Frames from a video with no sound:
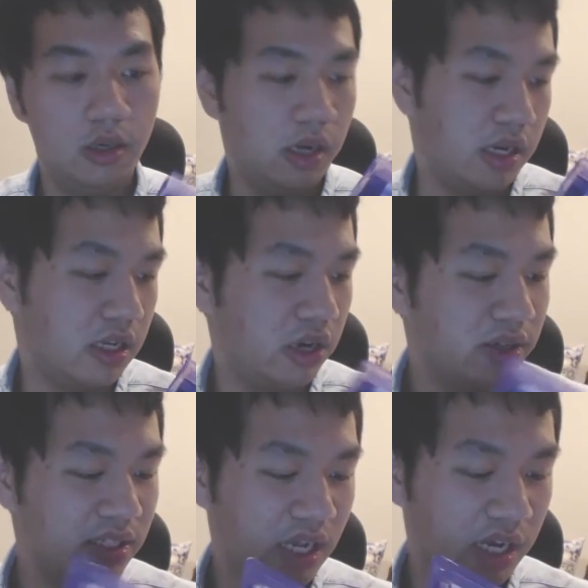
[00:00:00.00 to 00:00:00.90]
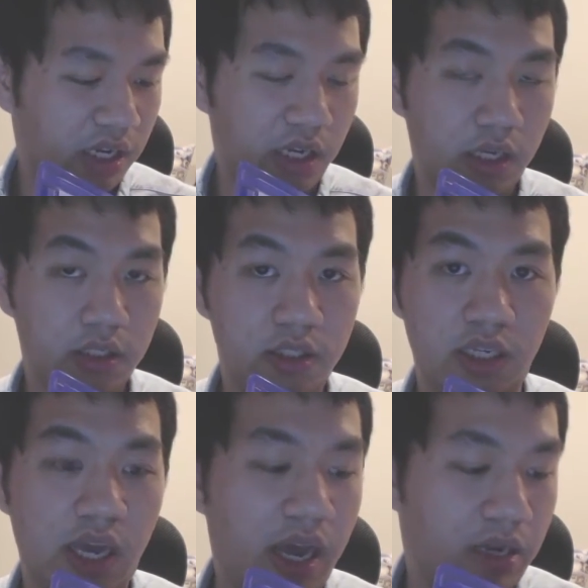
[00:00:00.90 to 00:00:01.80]
and here inside is
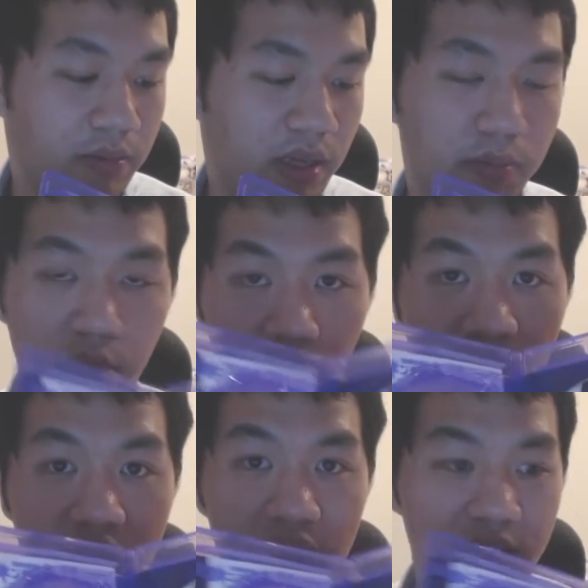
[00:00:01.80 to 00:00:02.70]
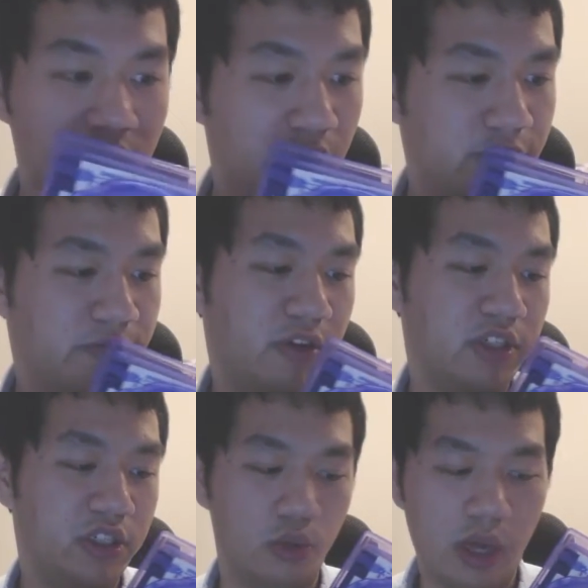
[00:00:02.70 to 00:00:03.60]
the anime Blu-ray in itself,
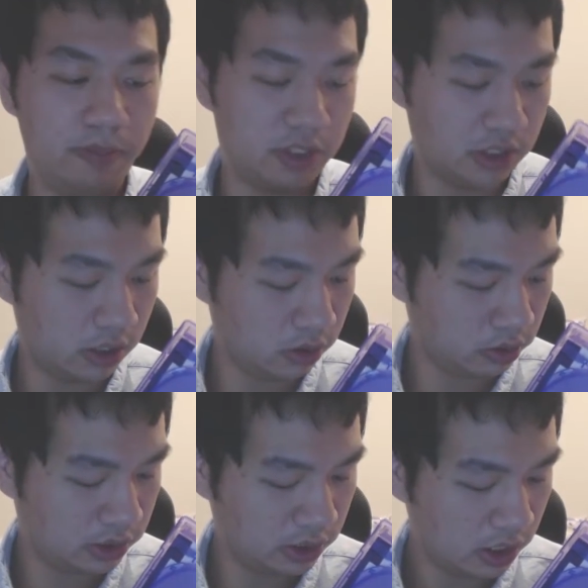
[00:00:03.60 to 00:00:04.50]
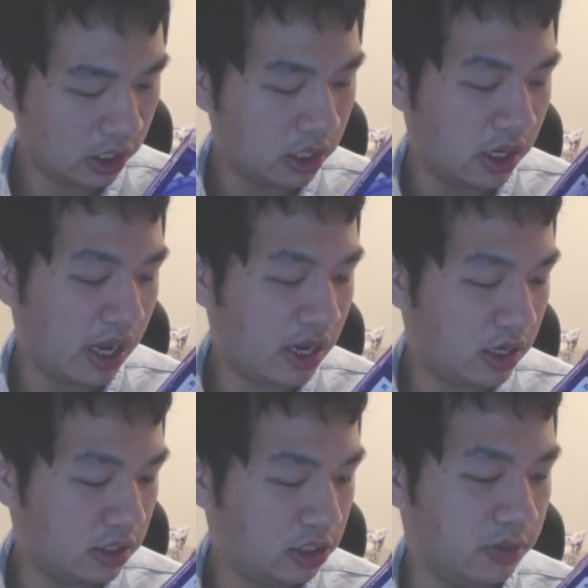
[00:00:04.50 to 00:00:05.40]
first 2 episodes,
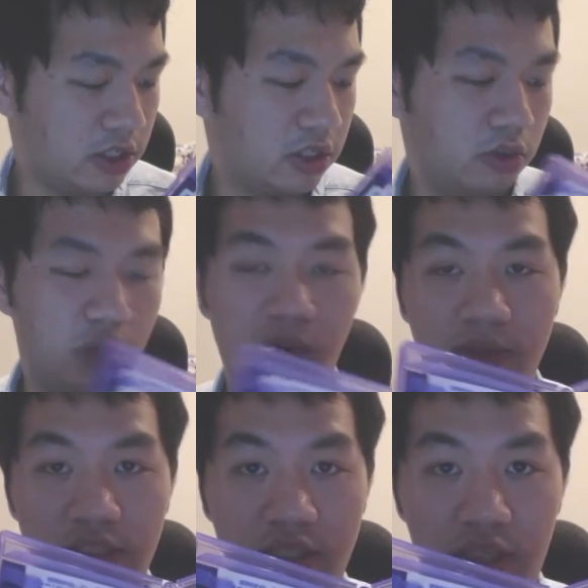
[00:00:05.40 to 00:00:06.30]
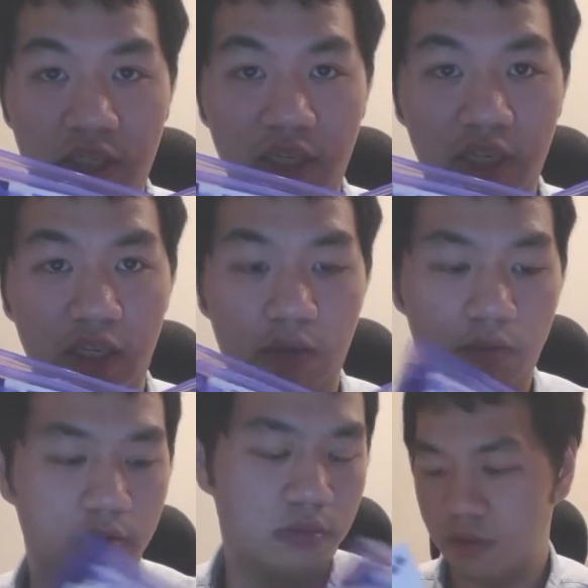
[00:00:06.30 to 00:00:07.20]
and a special drama CD.
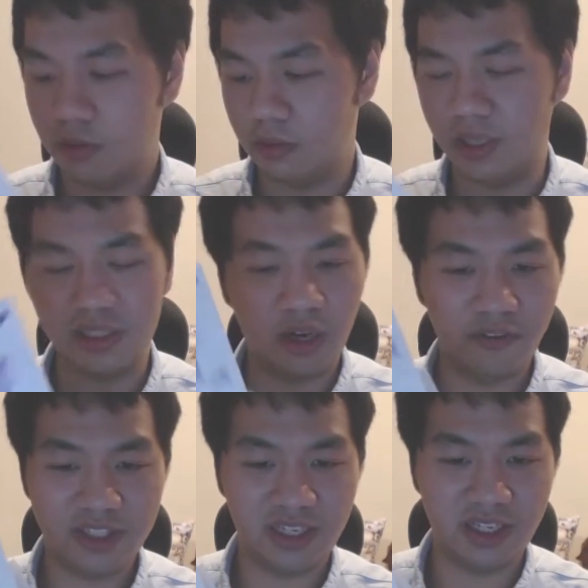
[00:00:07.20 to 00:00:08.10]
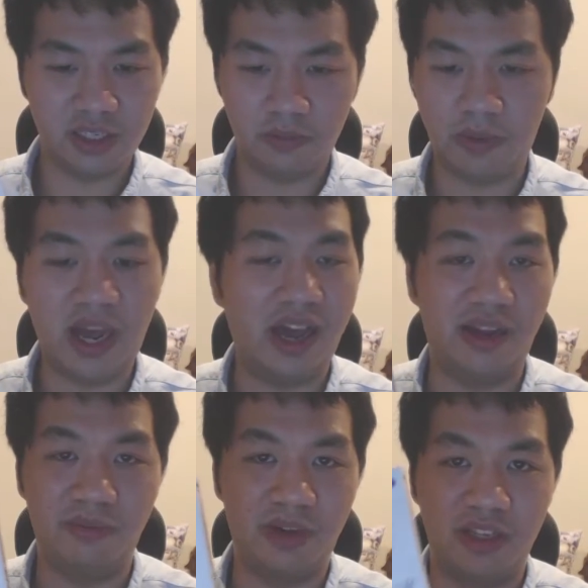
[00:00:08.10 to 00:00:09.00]
This obviously isn't
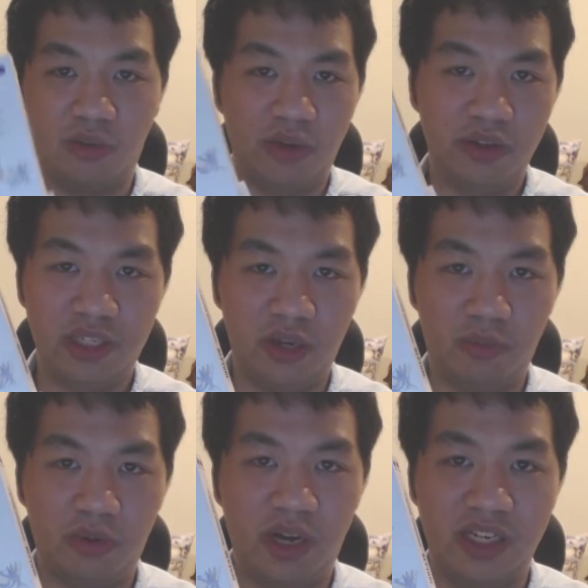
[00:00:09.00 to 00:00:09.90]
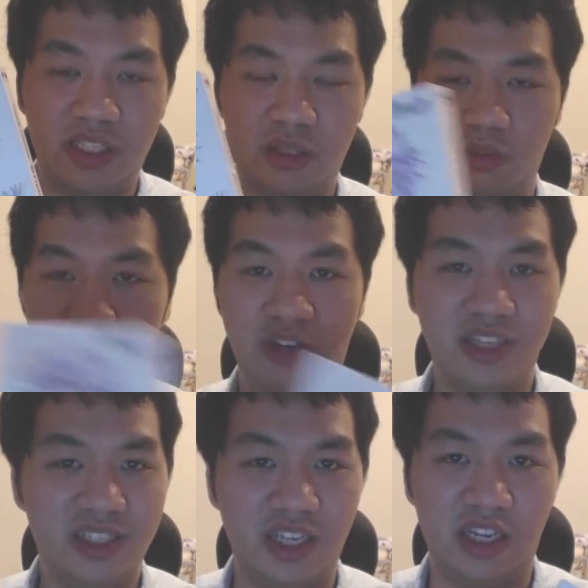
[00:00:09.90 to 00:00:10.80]
bad, but the retail price for
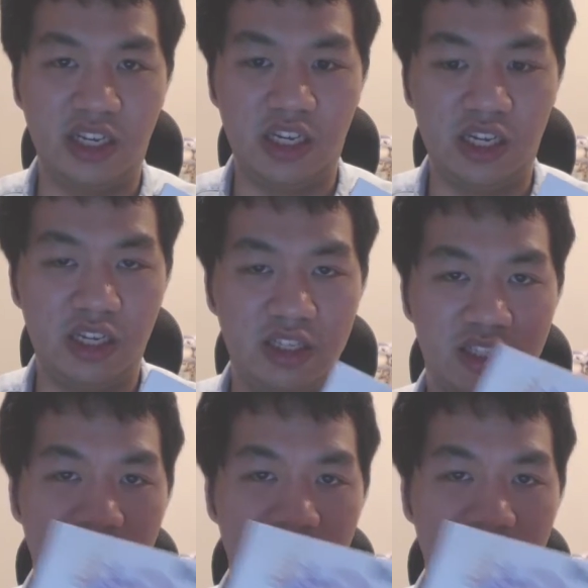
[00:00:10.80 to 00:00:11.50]
this thing is